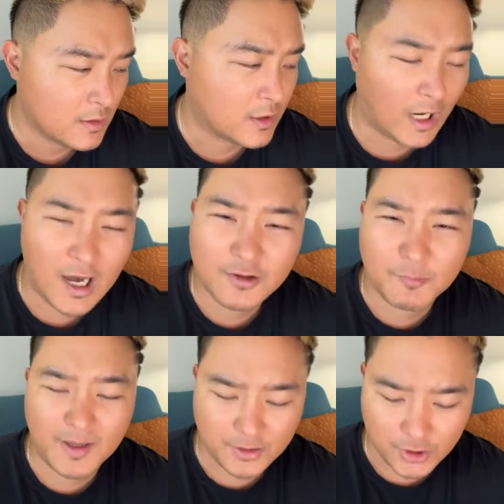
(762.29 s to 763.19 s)
God is
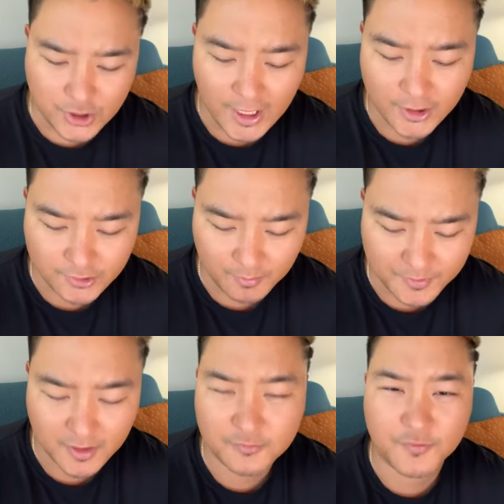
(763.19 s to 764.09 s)
about to change some
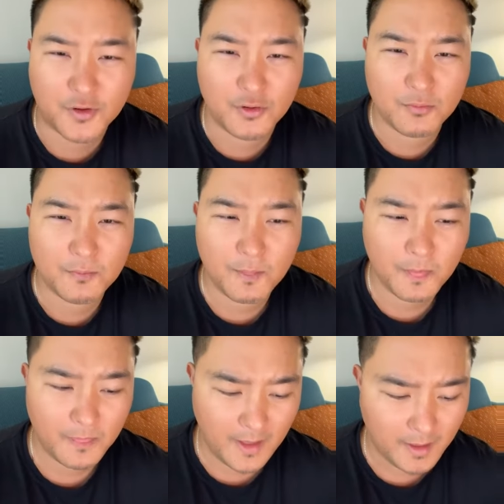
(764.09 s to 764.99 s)
things for you.
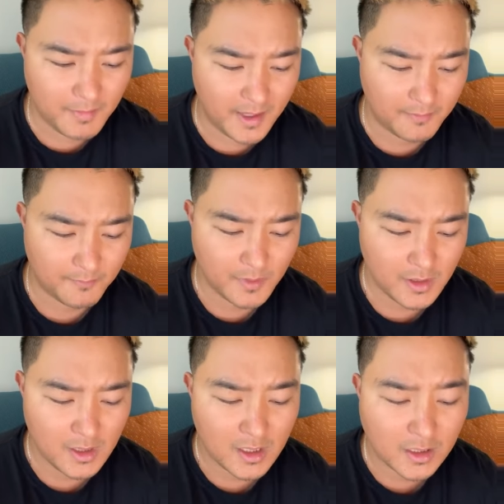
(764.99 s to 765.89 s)
Amen.
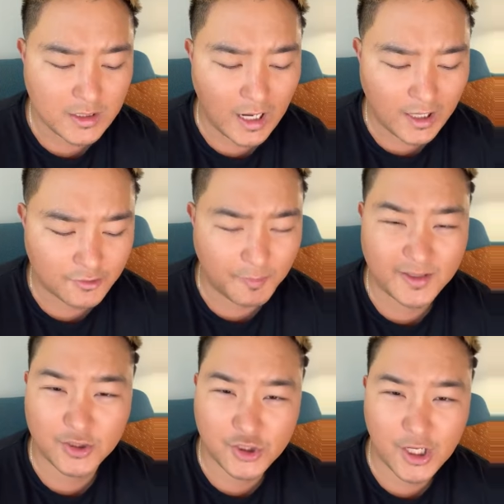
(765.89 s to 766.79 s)
God is
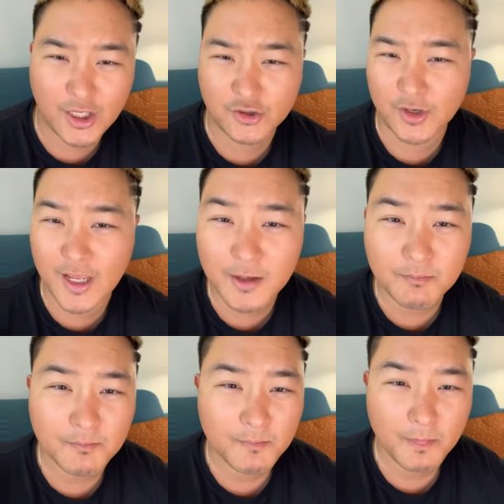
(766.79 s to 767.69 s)
about to change your
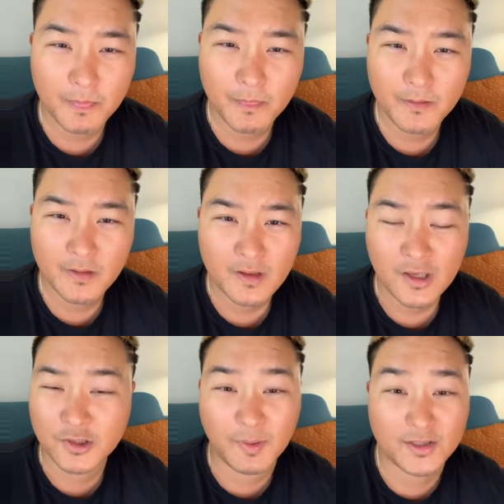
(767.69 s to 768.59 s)
name.
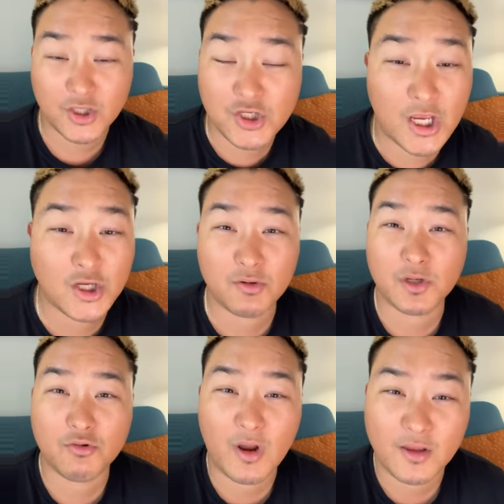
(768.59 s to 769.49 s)
He's about to change your
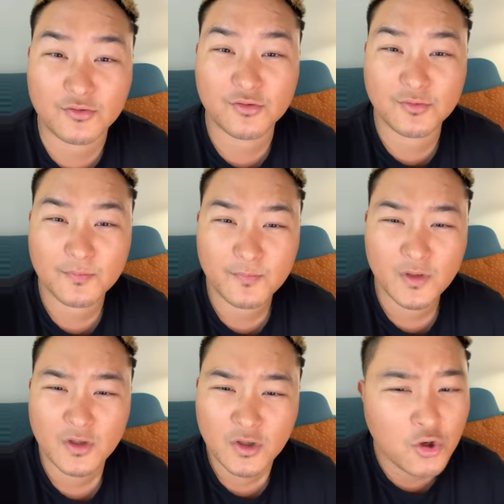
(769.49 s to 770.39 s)
address.
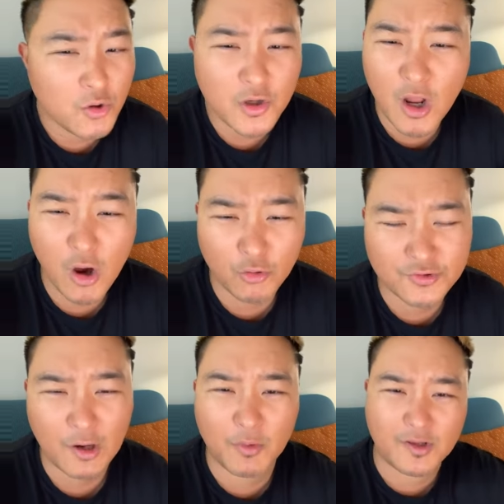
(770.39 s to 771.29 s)
Who
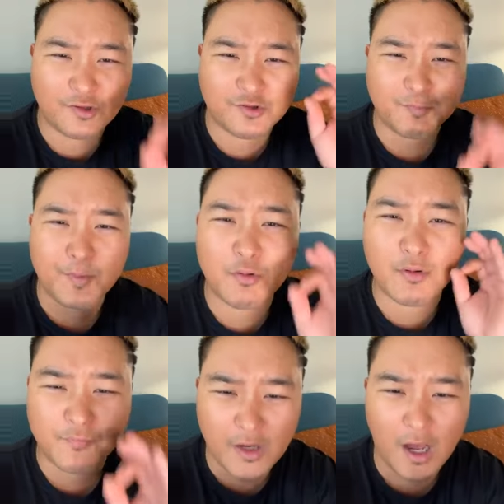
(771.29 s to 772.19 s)
knows that when the
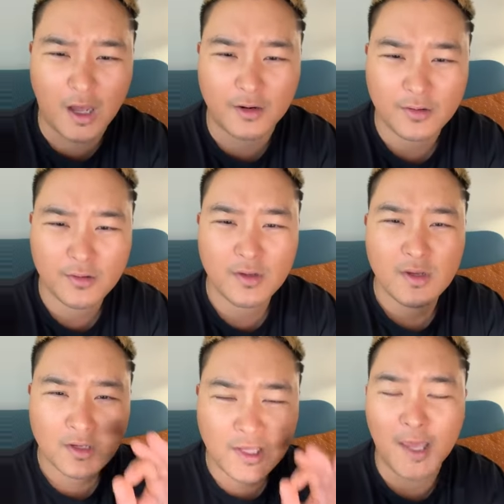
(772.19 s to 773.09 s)
Spirit of God
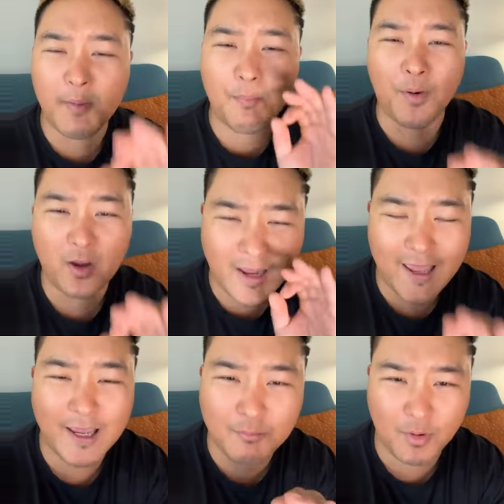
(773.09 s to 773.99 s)
came upon
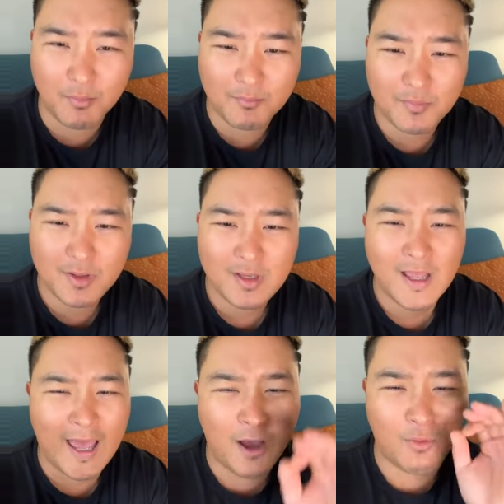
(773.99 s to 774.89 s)
Abram,
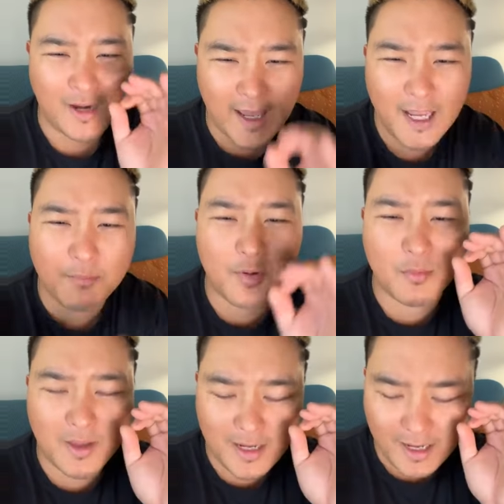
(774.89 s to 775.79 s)
and when
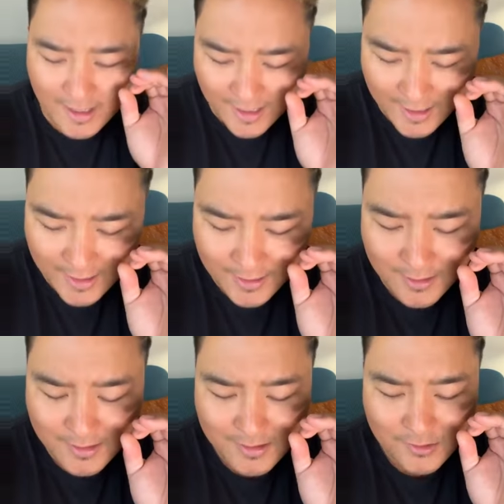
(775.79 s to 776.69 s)
Abram and, and
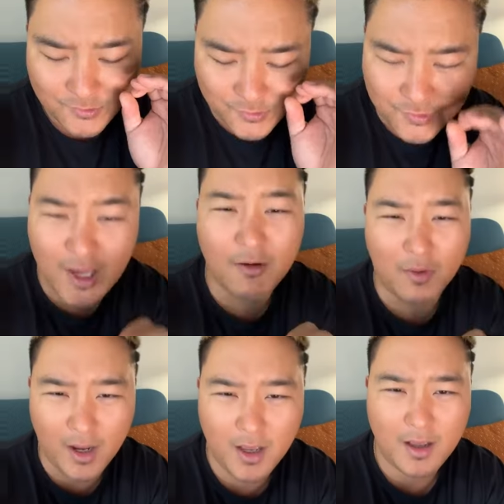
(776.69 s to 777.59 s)

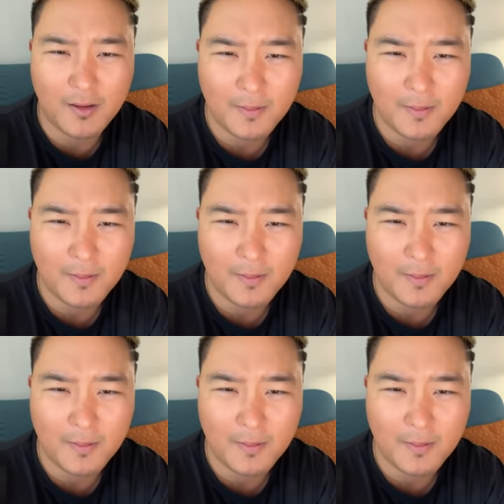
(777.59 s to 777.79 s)
Sarah,